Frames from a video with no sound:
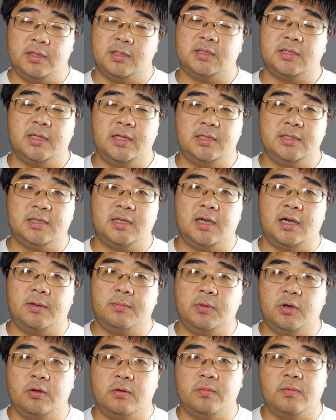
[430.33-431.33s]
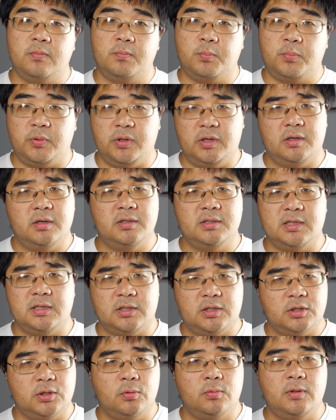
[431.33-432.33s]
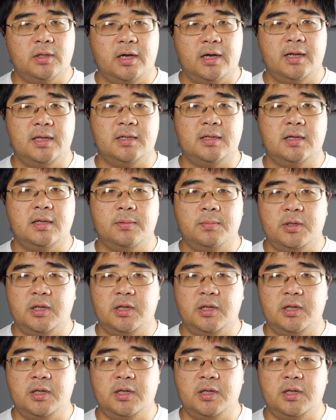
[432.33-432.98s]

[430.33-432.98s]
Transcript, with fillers: this lens combo because it's so light,